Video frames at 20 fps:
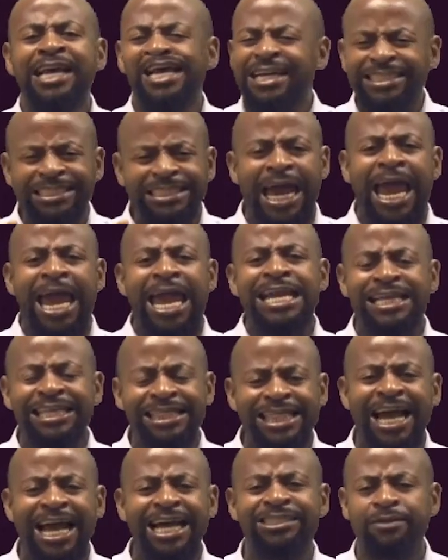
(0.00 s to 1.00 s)
take
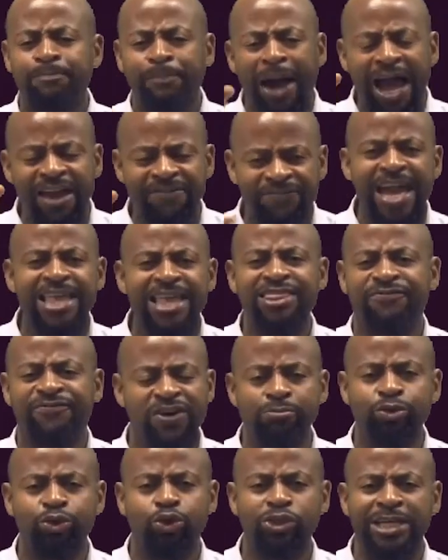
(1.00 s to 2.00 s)
that by faith
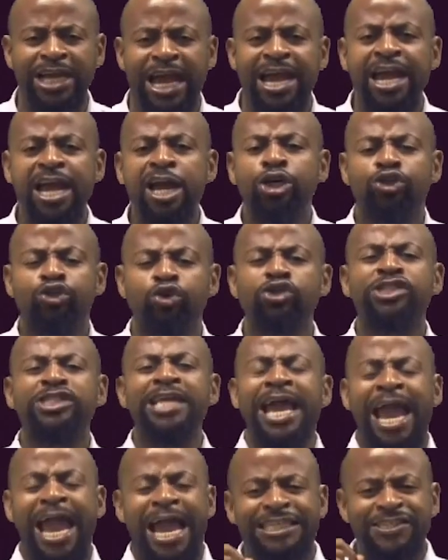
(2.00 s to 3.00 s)
from today to
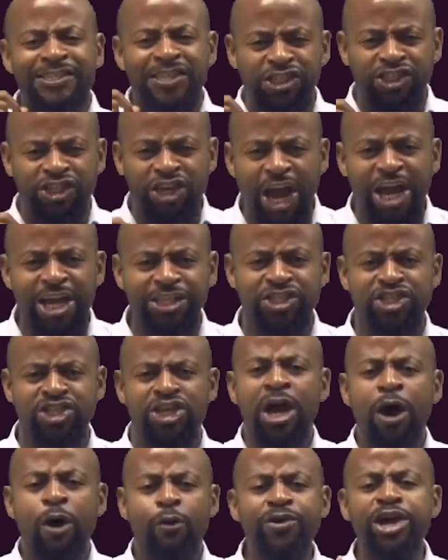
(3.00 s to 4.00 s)
say, as the church,
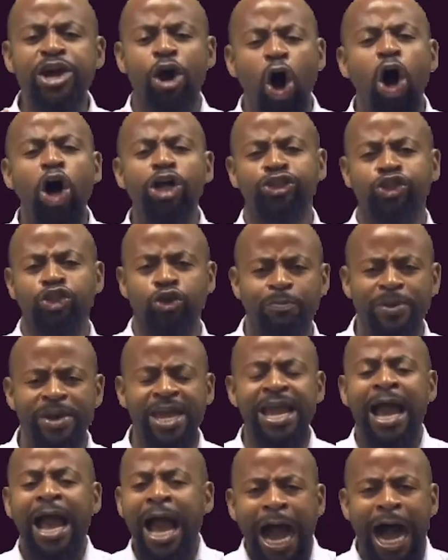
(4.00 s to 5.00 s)
we ought to
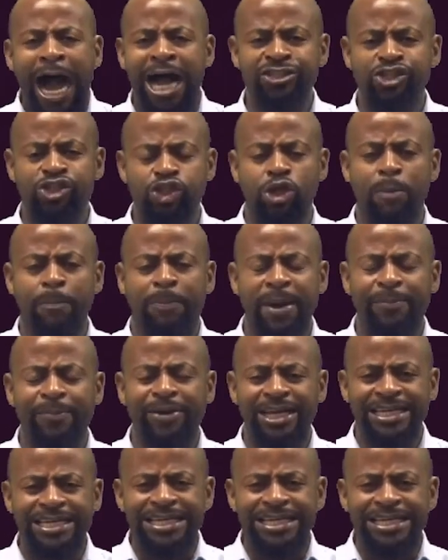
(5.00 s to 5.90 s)
be unstoppable.